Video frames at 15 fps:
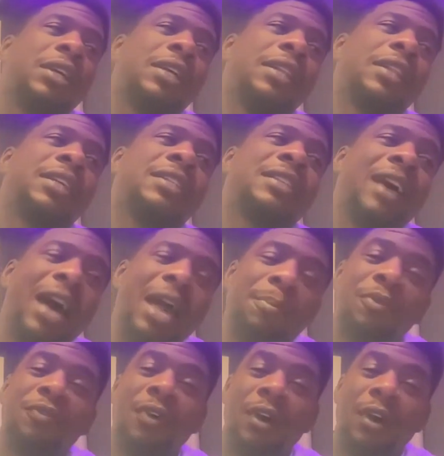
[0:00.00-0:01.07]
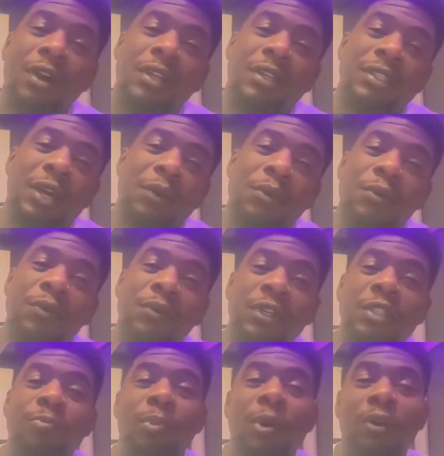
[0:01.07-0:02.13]
the type of artist that we were
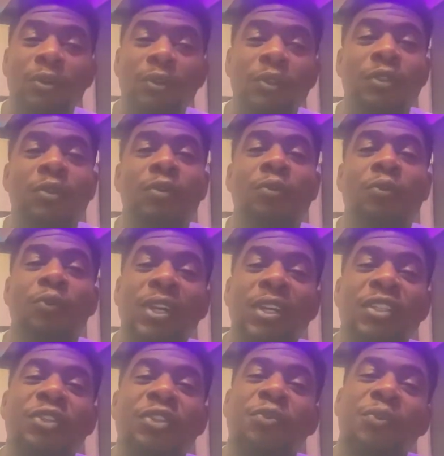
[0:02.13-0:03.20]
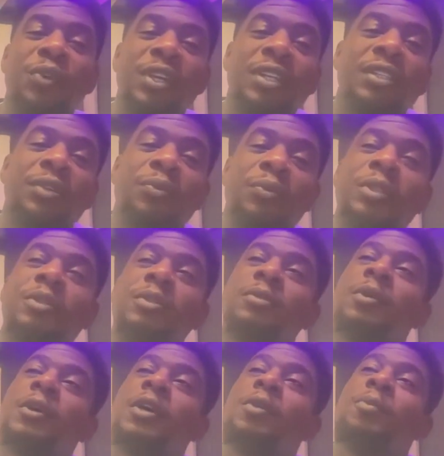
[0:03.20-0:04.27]
exposed to region to region was
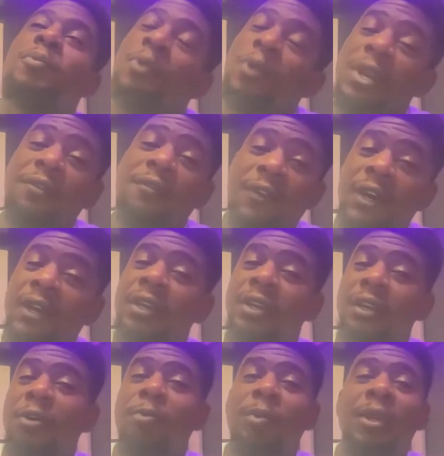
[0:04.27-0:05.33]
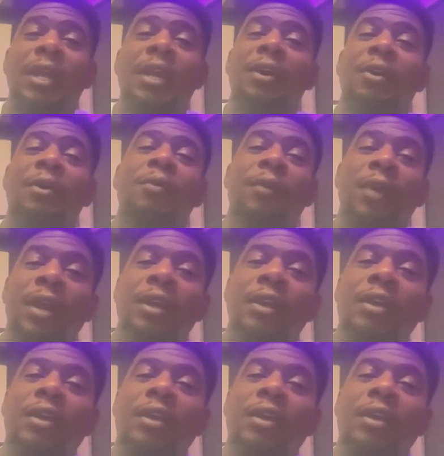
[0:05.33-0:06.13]
pretty fucking dope in their own right.